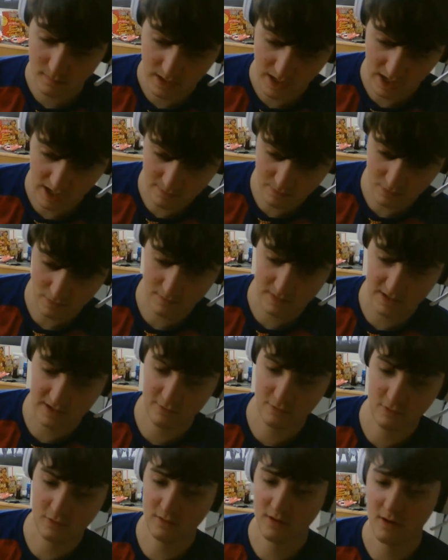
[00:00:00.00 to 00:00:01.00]
I'm completely
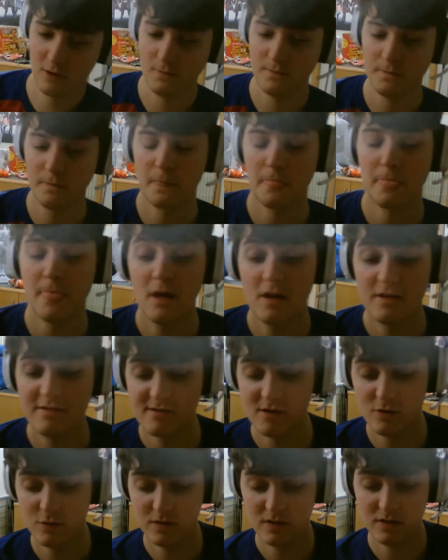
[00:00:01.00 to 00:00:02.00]
wrong now.
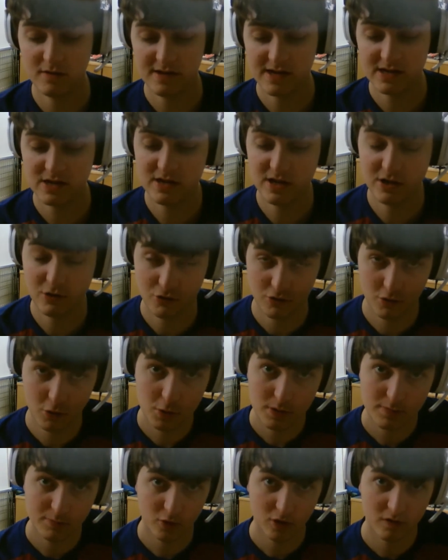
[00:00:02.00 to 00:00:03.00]
So you actually gross
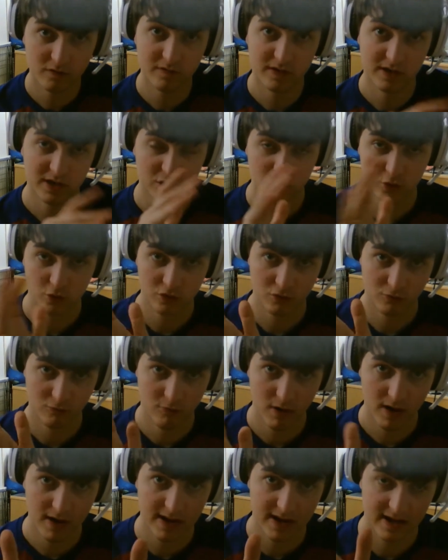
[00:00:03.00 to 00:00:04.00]
profit you do on the
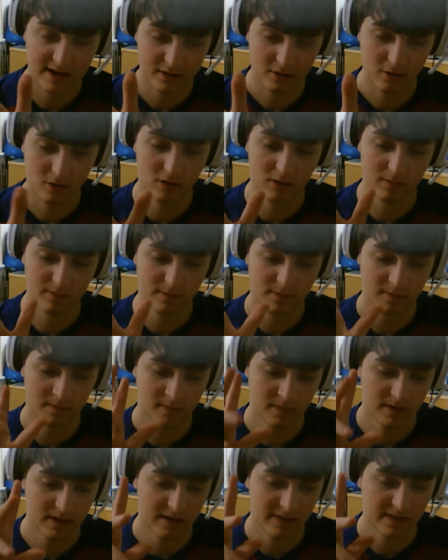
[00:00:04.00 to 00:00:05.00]
right hand column,
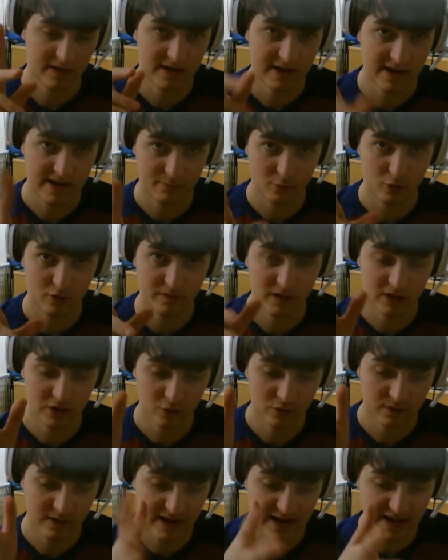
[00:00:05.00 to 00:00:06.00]
and then net profit you do
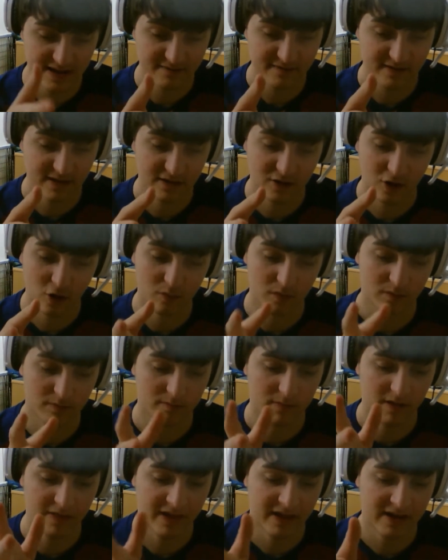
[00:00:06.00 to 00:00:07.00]
on the left hand column,
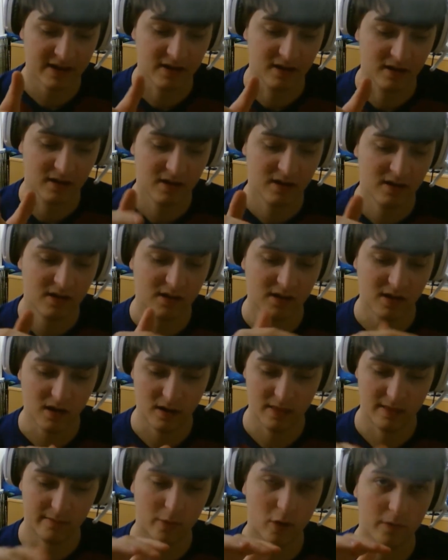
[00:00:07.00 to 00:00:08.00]
but then at
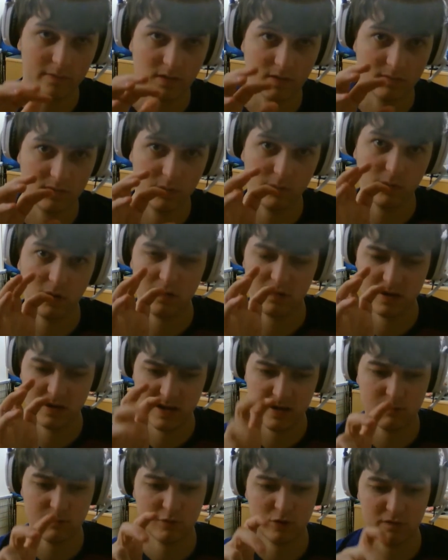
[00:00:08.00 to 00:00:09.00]
the bottom you put the
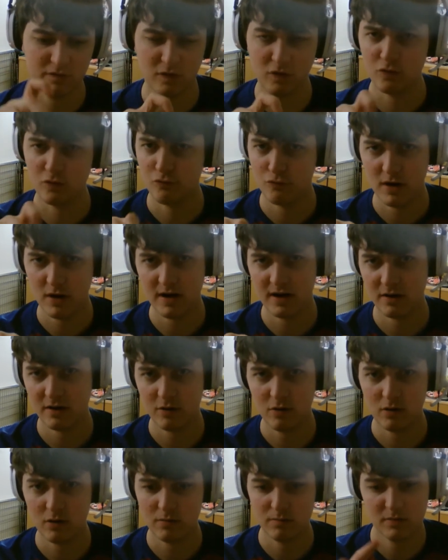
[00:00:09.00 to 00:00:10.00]
net profit on the right hand
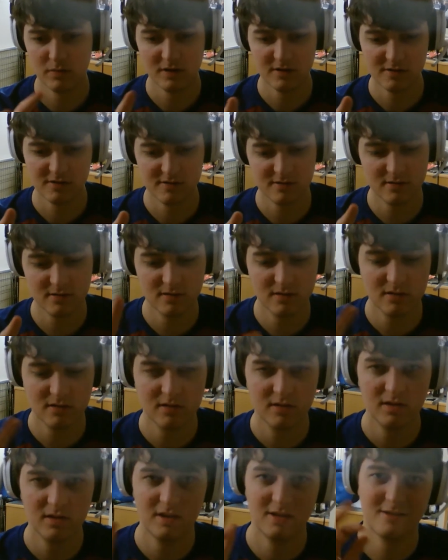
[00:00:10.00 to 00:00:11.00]
column, because
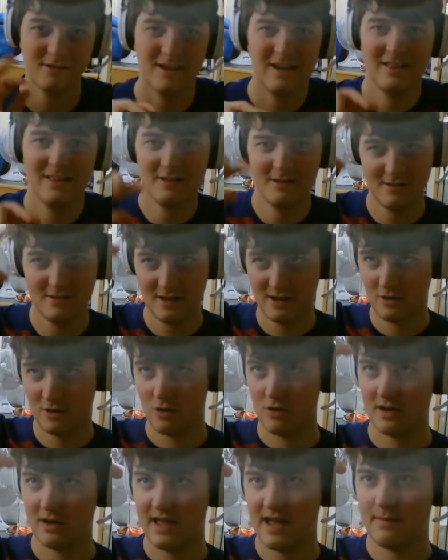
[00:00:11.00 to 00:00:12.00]
if you got a
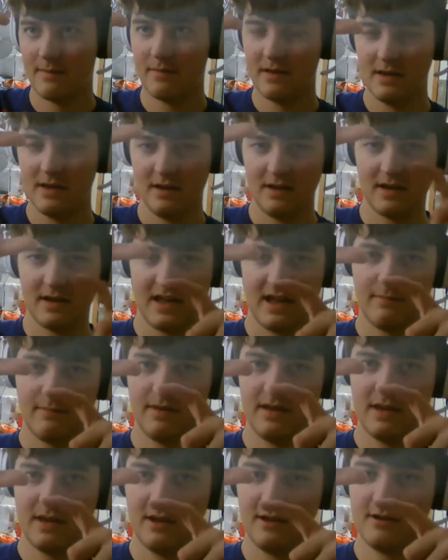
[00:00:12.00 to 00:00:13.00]
gap here,
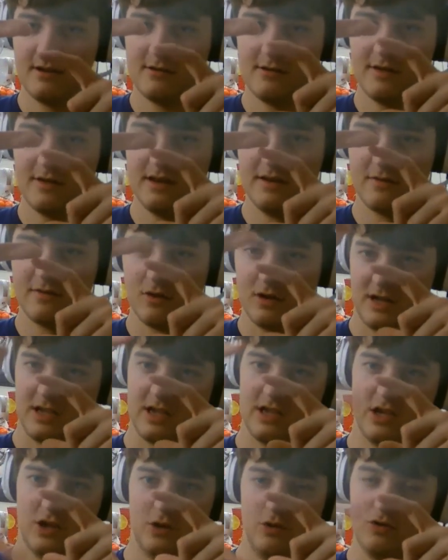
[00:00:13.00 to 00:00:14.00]
and you've got a
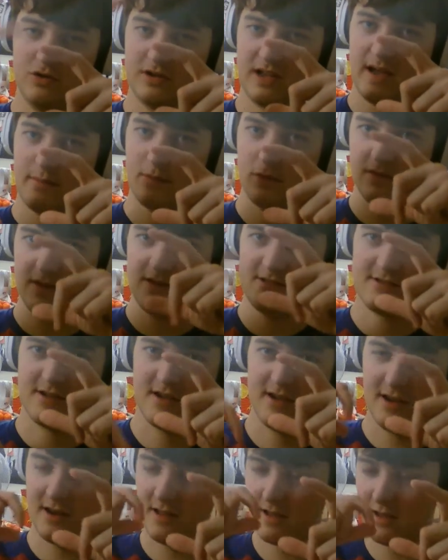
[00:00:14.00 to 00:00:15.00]
huge gap on this side,